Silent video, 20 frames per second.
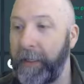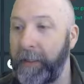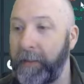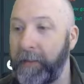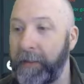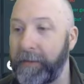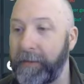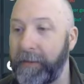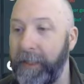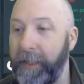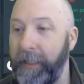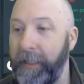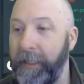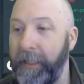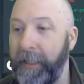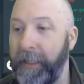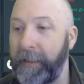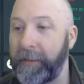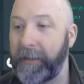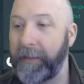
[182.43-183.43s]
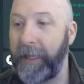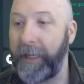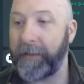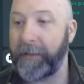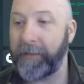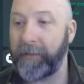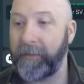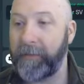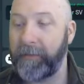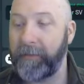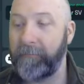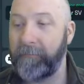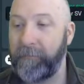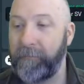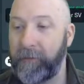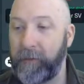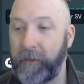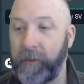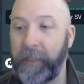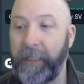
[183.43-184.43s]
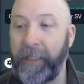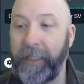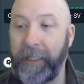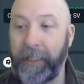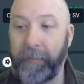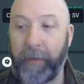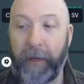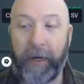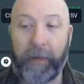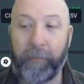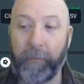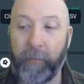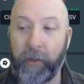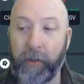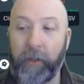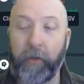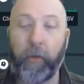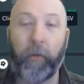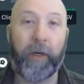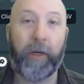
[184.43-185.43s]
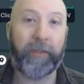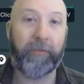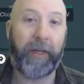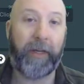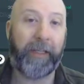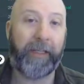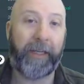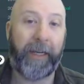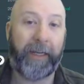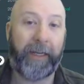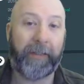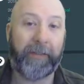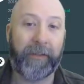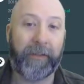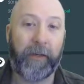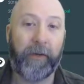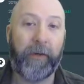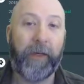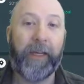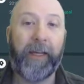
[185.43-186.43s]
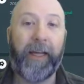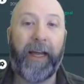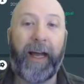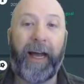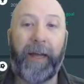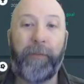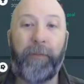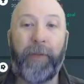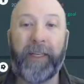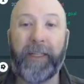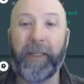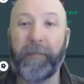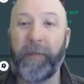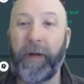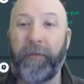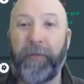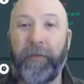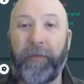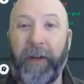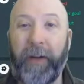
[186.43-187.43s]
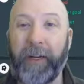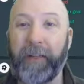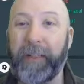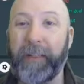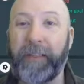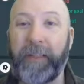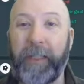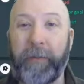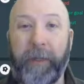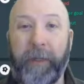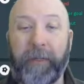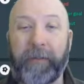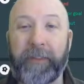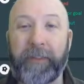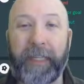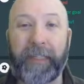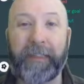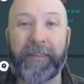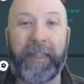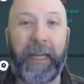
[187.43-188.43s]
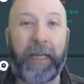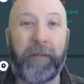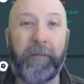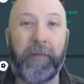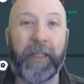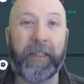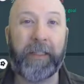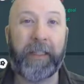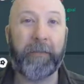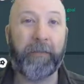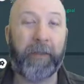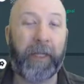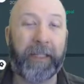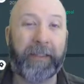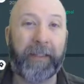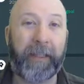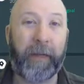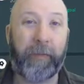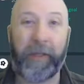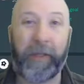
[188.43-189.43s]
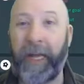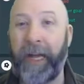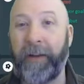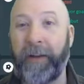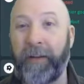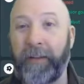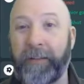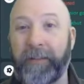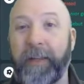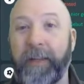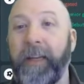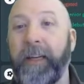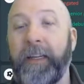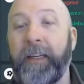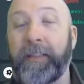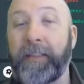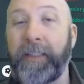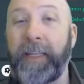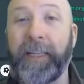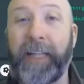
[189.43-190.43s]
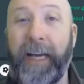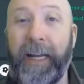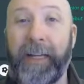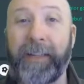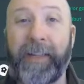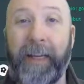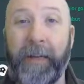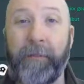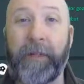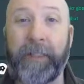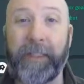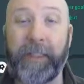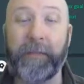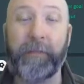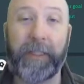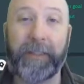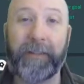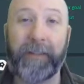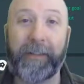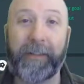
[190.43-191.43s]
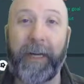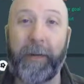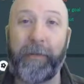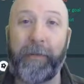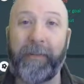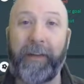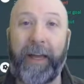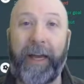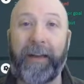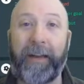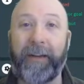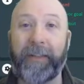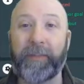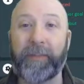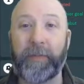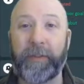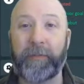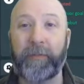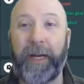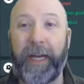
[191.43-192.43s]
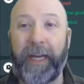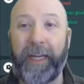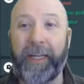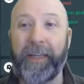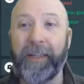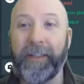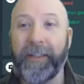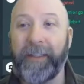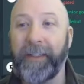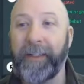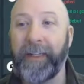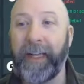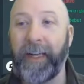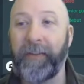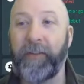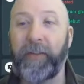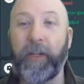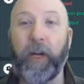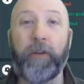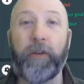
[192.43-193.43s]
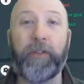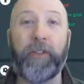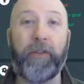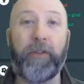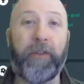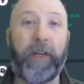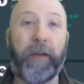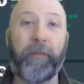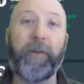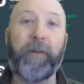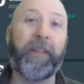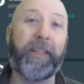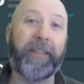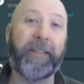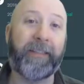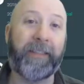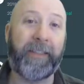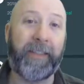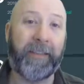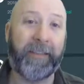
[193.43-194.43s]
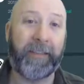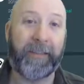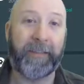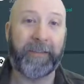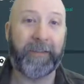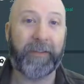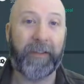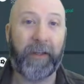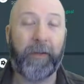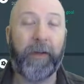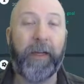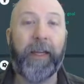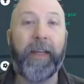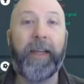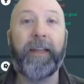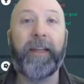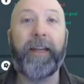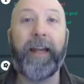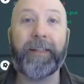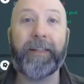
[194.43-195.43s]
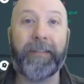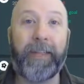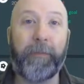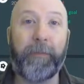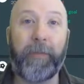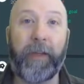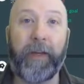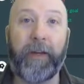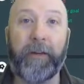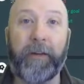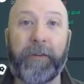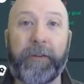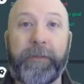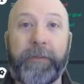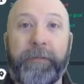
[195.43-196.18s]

you can see his last team, Hamburg, was relegated, so I picked him up fairly cheap. I think it was like 10 million plus a couple add-ons. You'll see a lot of 10 million plus a couple of add-ons was my kind of go-to number this season. So next up, though,